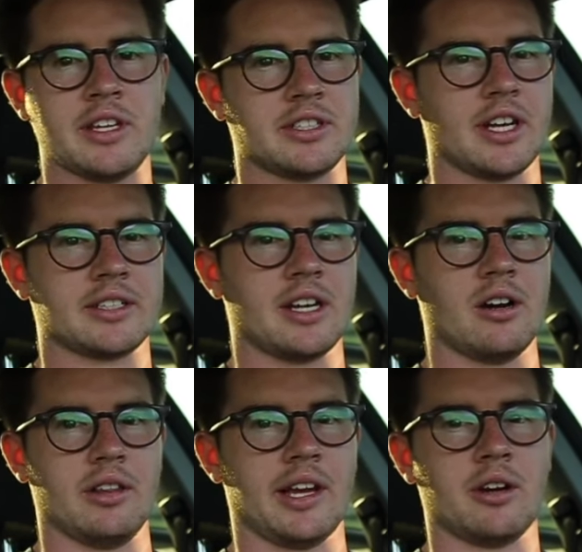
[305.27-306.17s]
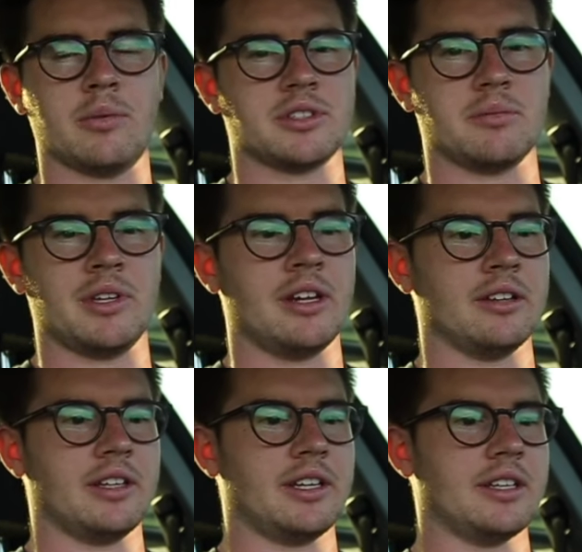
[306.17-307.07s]
checked out like almost
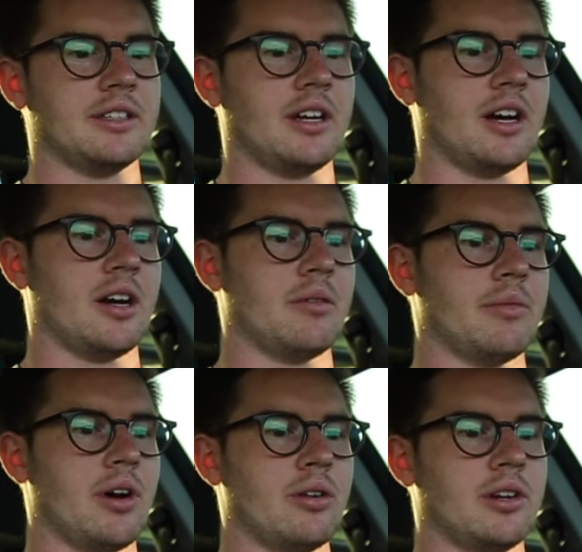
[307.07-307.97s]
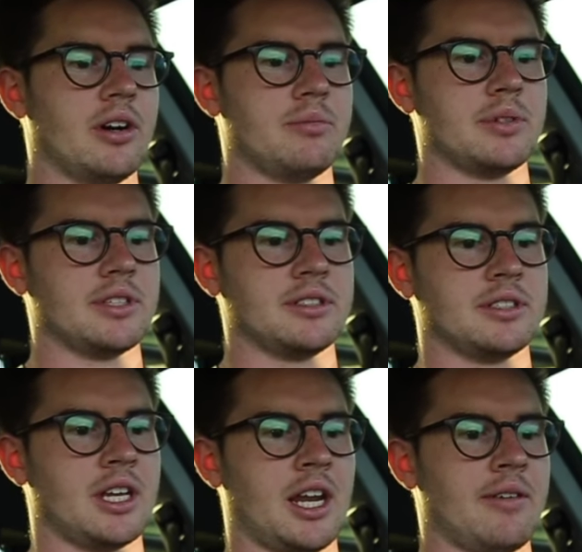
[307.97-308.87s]
immediately. The owner of
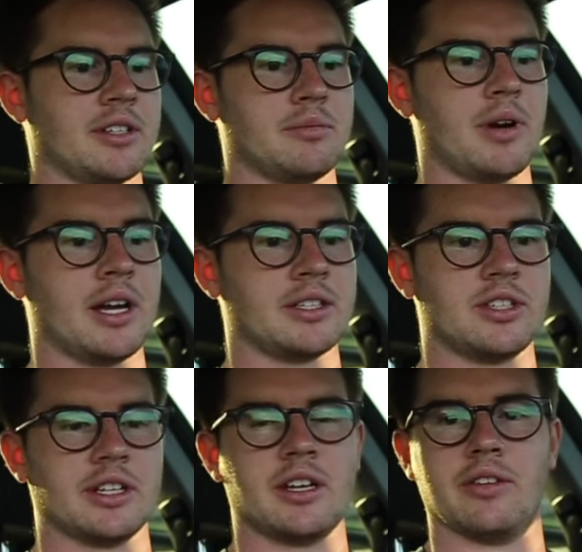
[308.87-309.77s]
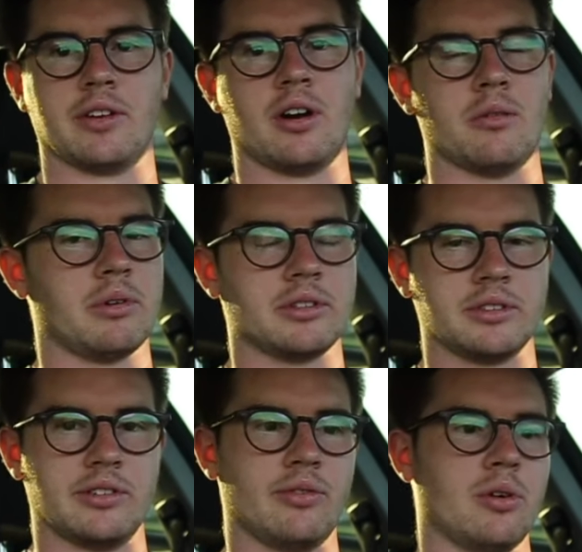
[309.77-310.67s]
Precision Dynamics, Mike, checked out the car
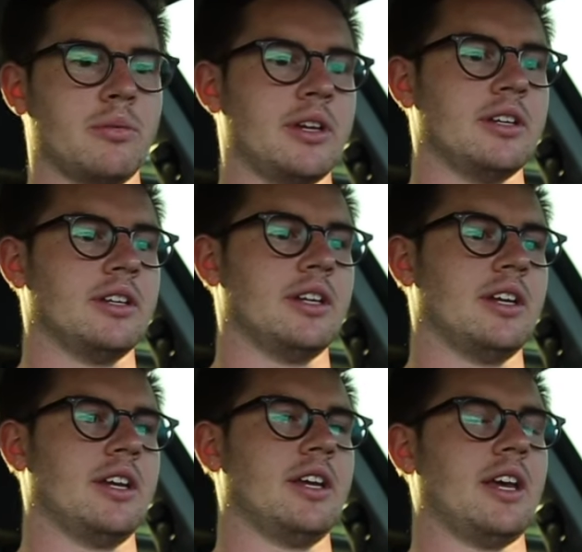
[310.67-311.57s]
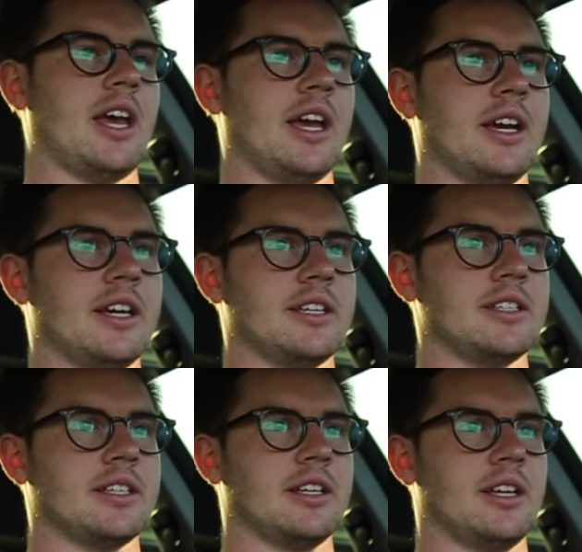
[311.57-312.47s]
personally for me, and
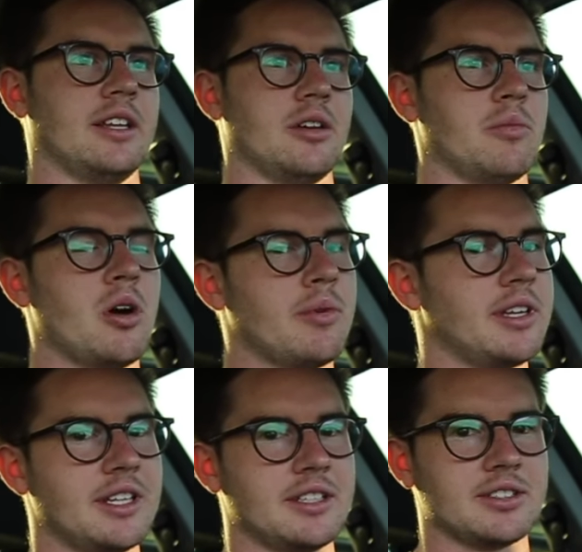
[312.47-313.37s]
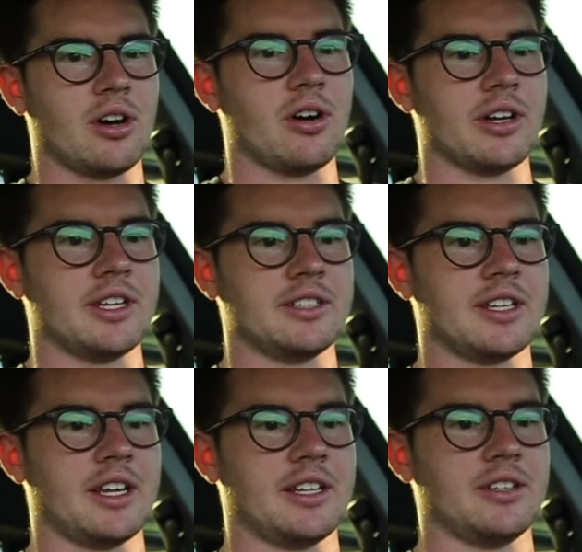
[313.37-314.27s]
the moment he saw it, he
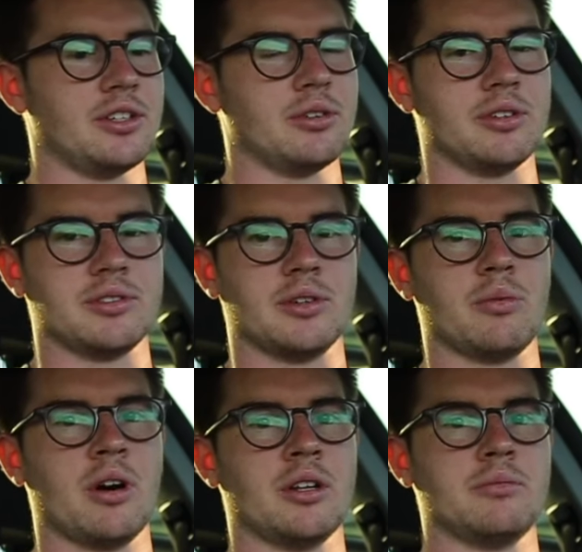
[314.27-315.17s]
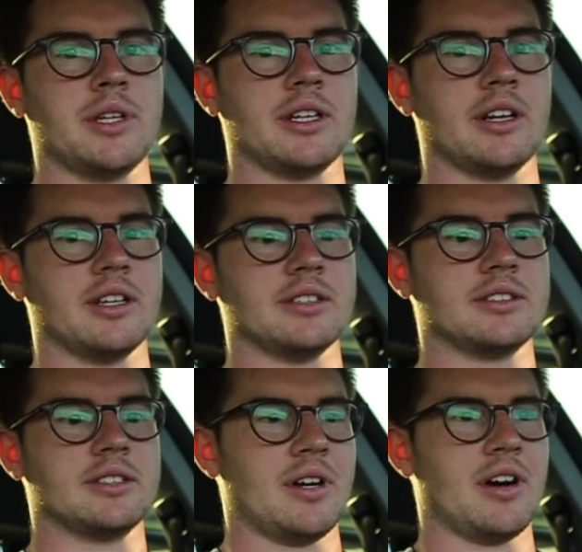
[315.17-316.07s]
said he knew it was the one
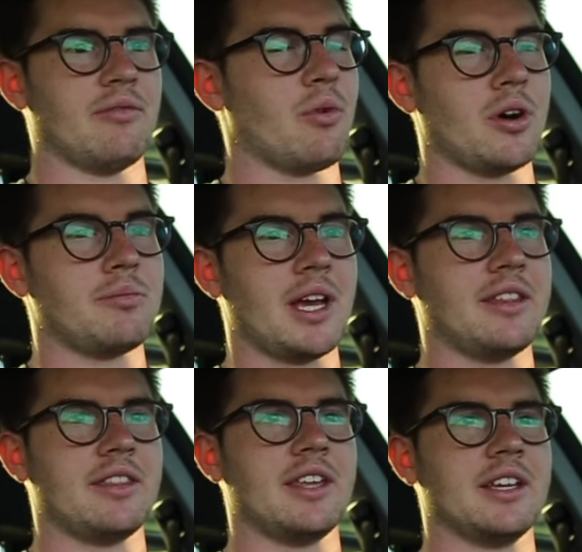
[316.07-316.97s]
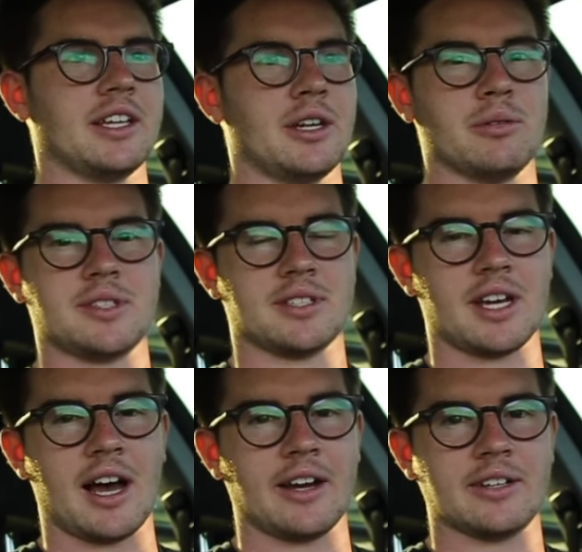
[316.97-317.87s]
because of one main thing, and it was the
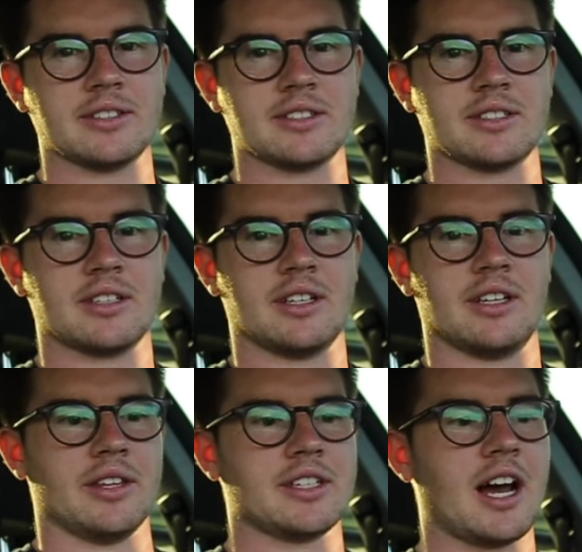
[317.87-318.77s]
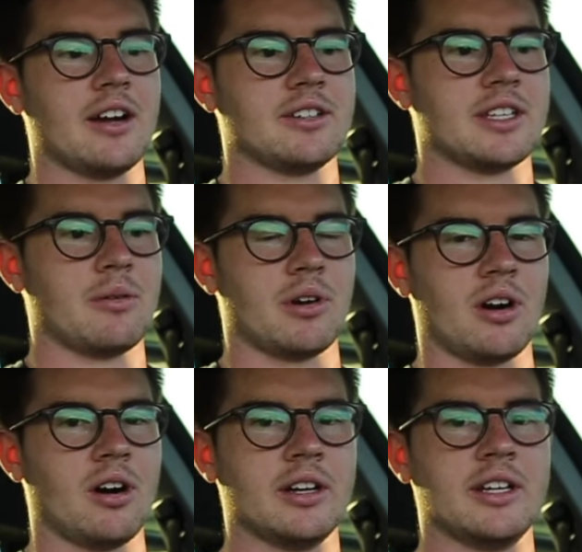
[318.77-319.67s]
tires. But the tires that were
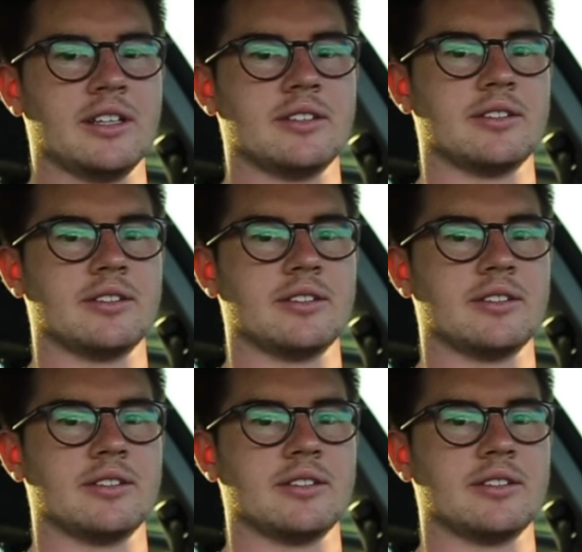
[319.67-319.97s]
on it